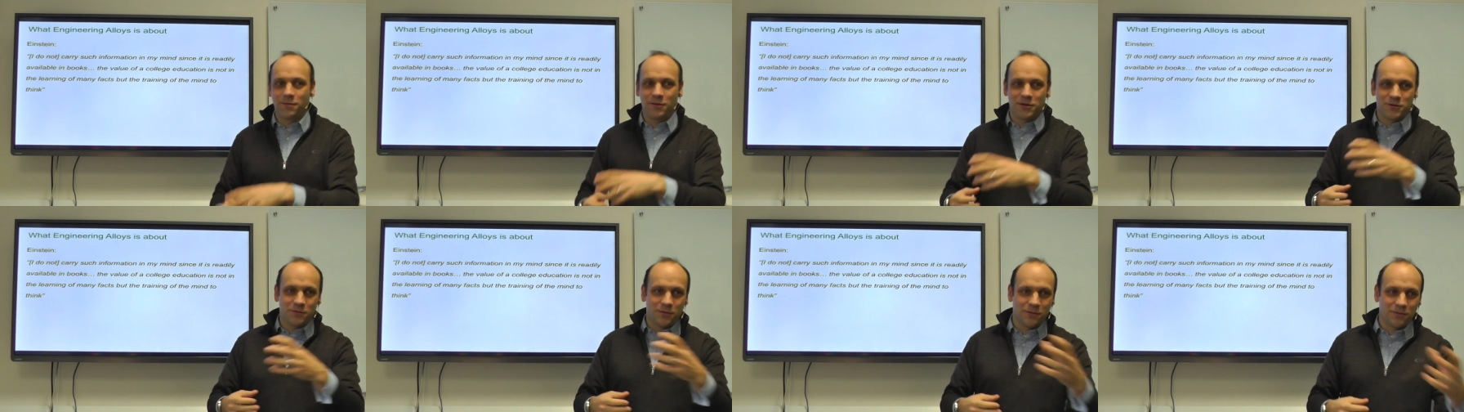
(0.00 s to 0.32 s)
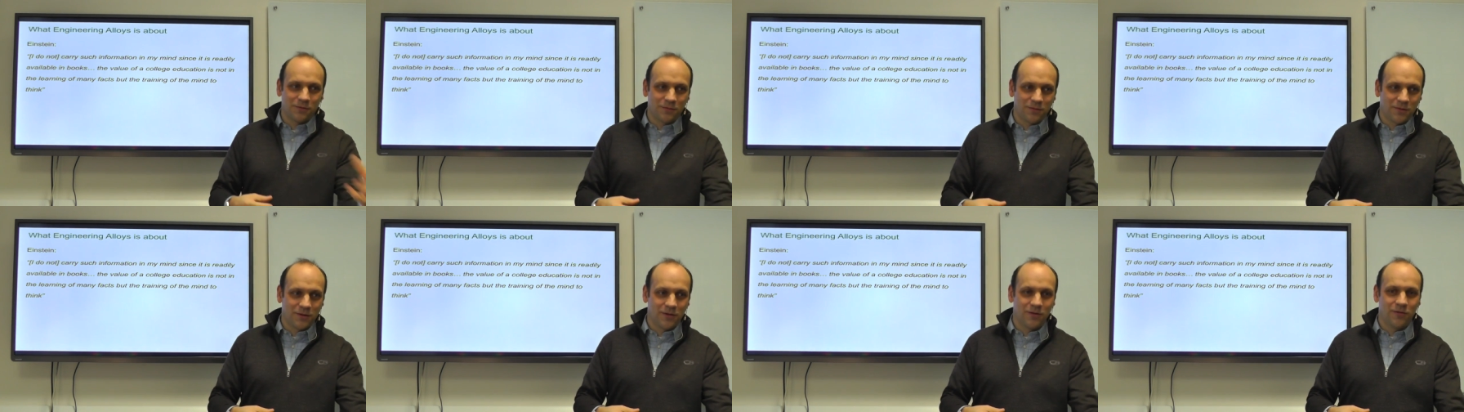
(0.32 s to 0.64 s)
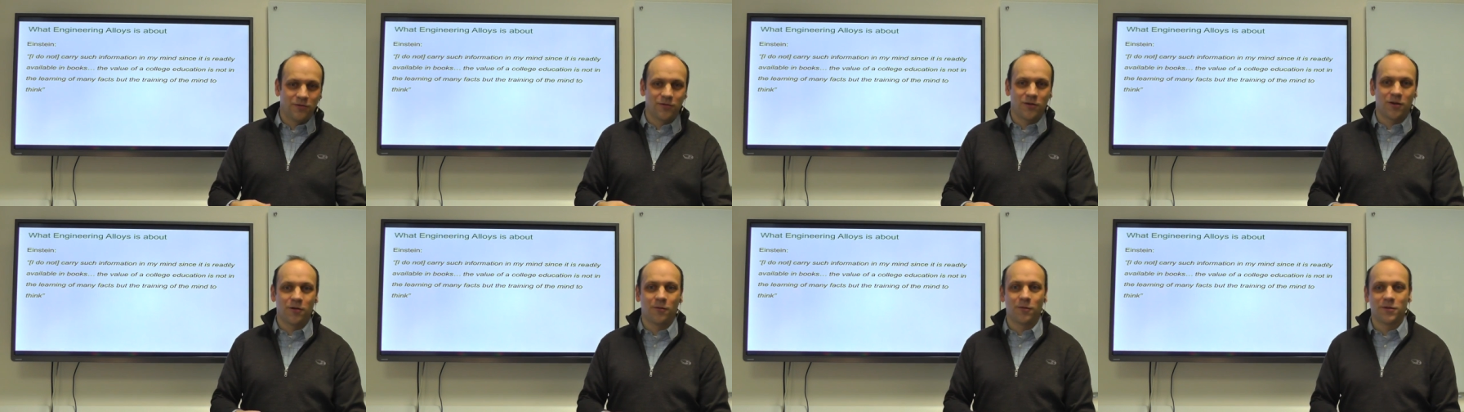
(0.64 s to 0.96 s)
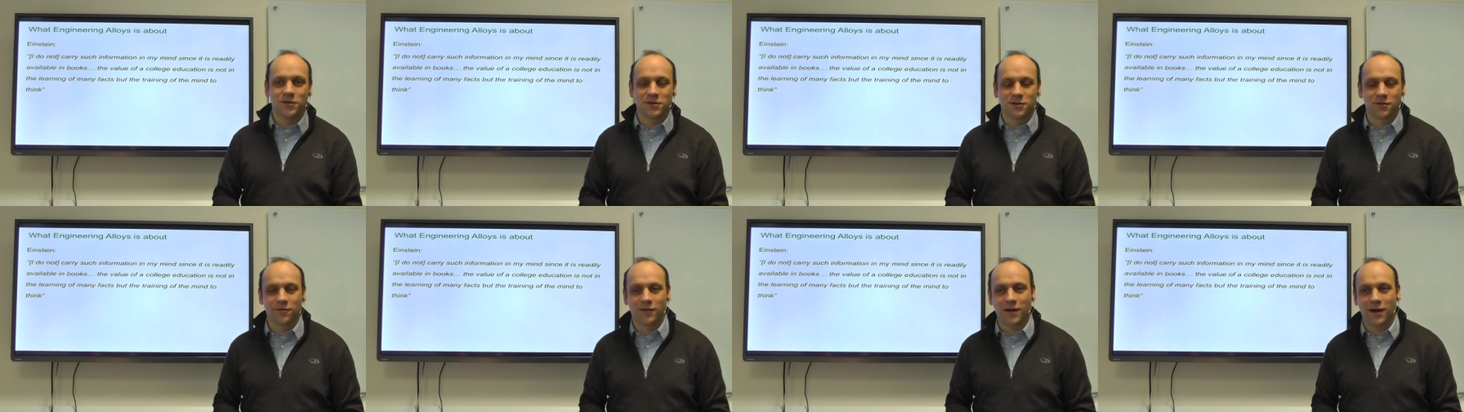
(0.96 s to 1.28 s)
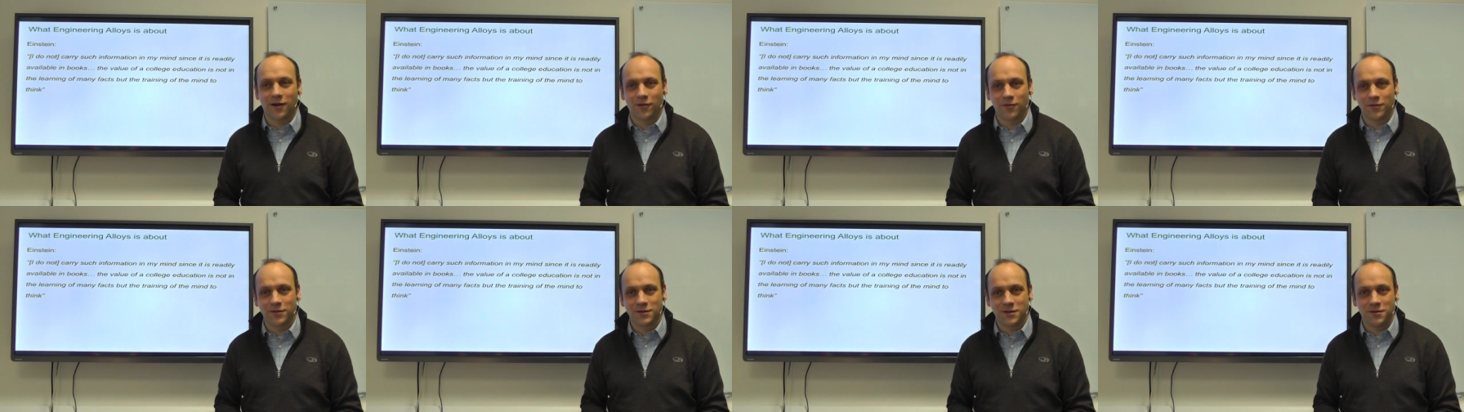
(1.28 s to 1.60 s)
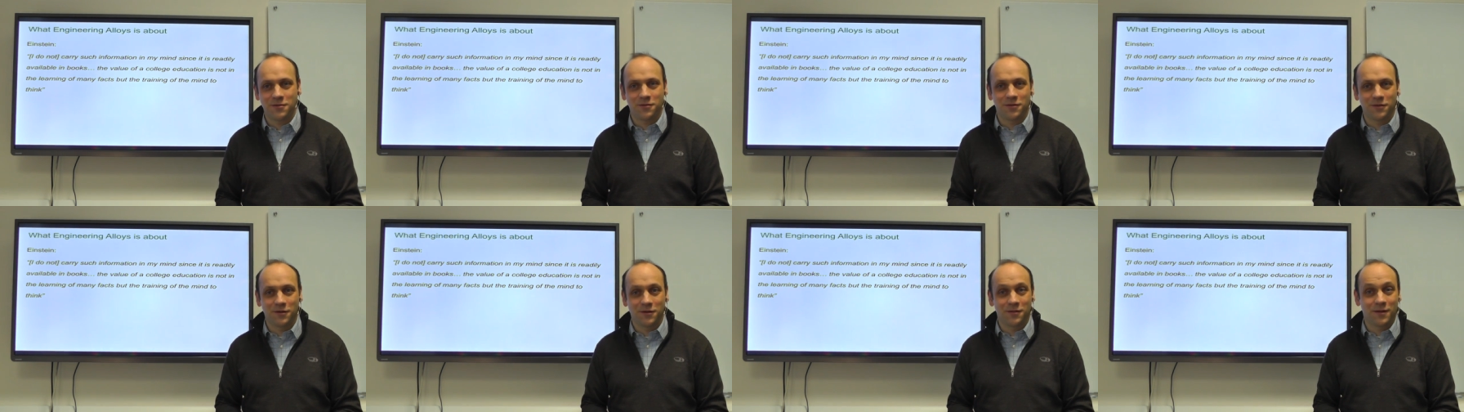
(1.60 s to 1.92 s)
which will control what sort of alloys
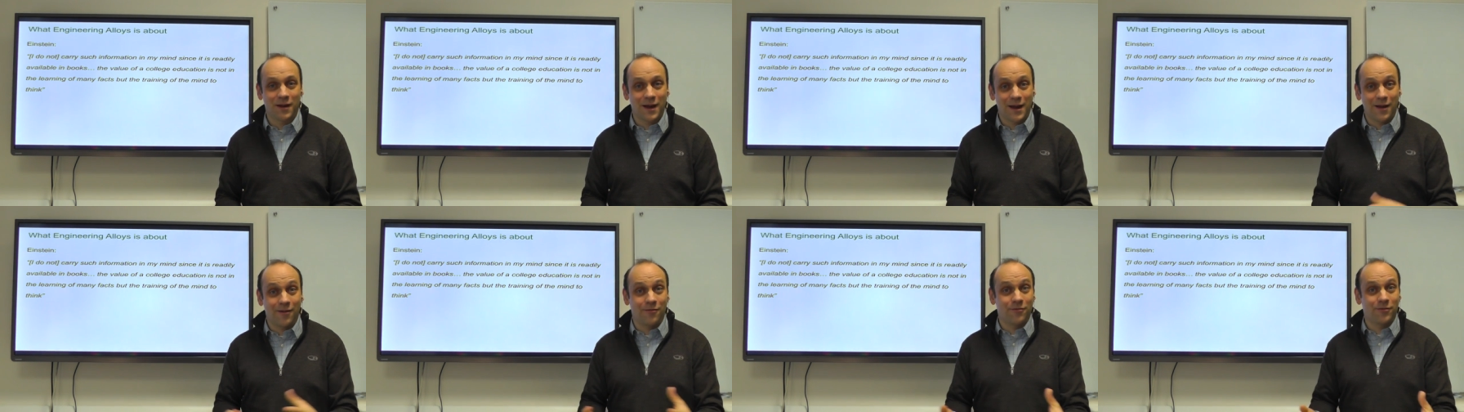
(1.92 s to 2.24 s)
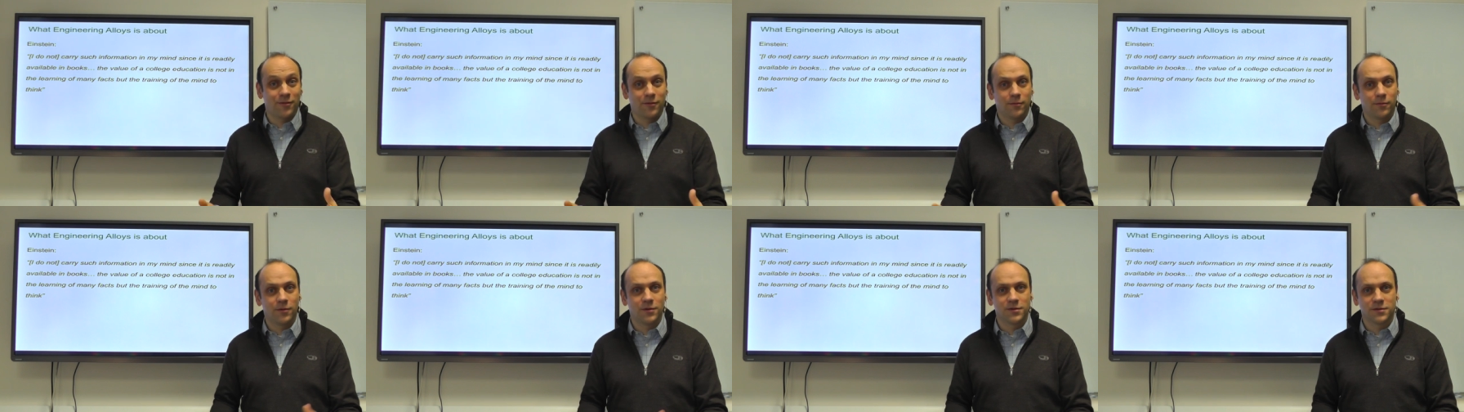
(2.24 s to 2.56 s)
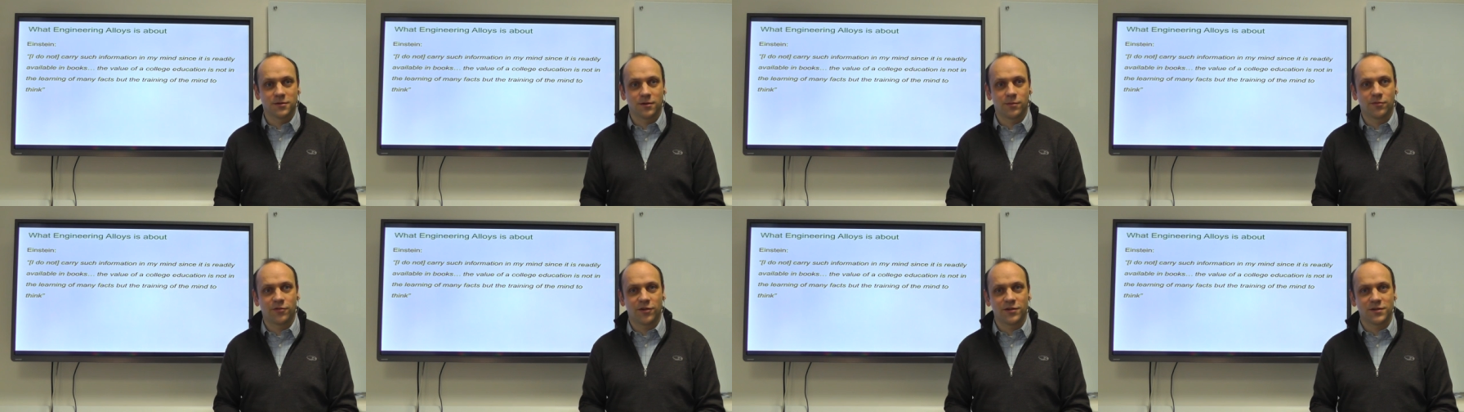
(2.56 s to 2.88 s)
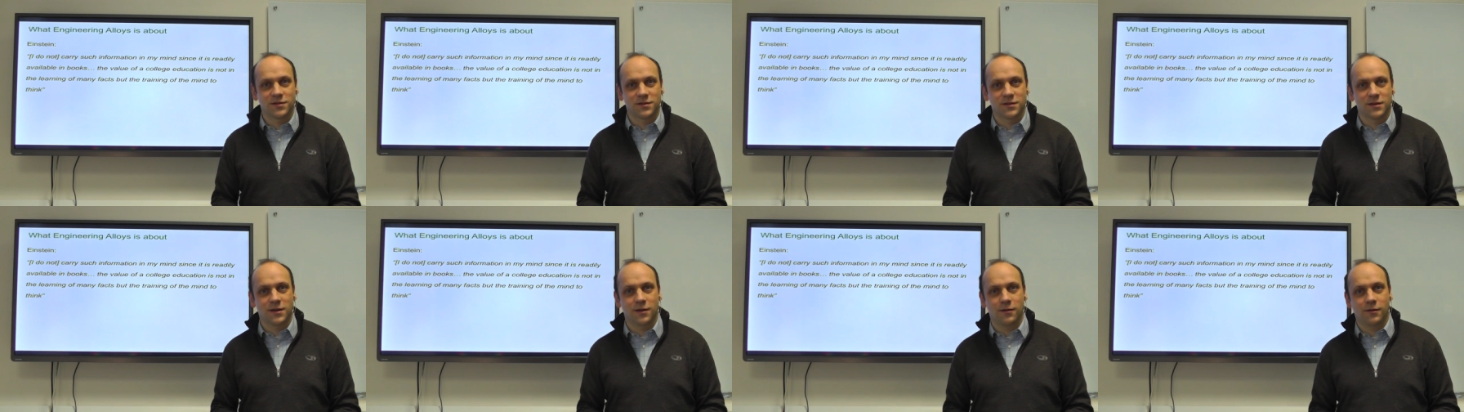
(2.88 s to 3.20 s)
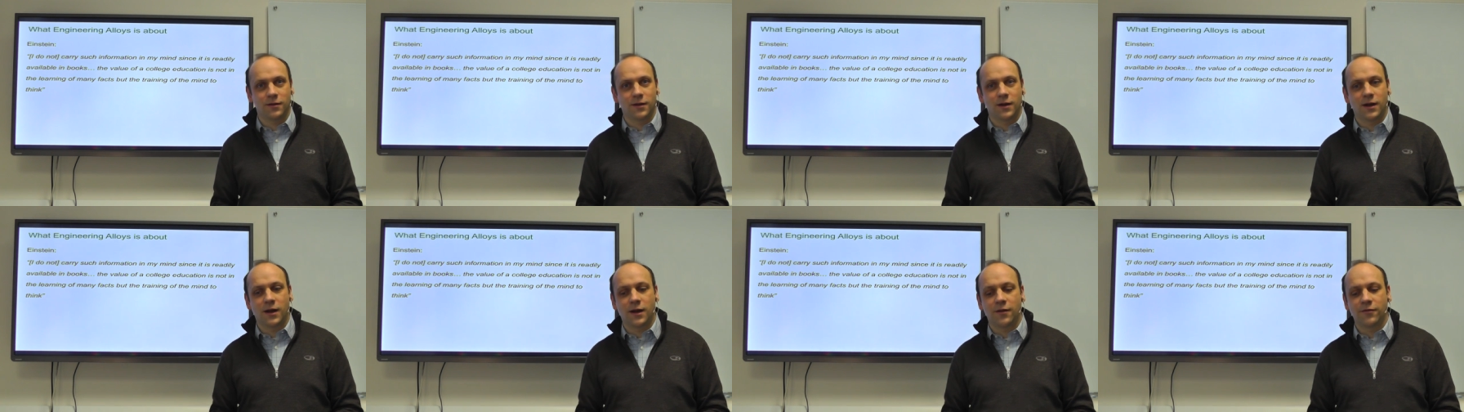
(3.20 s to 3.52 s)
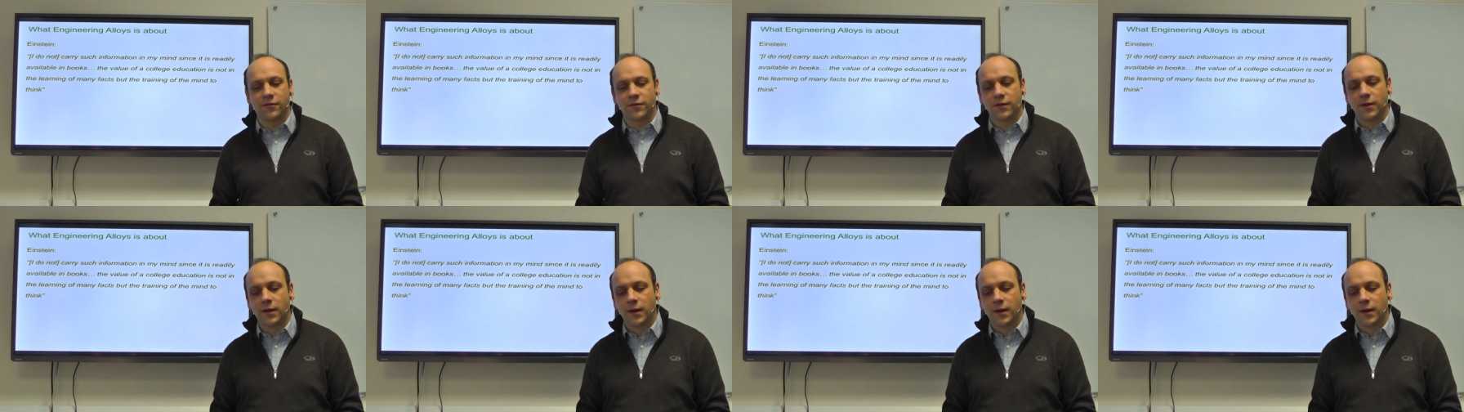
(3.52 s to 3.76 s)
you can have, what sort of processing you can have.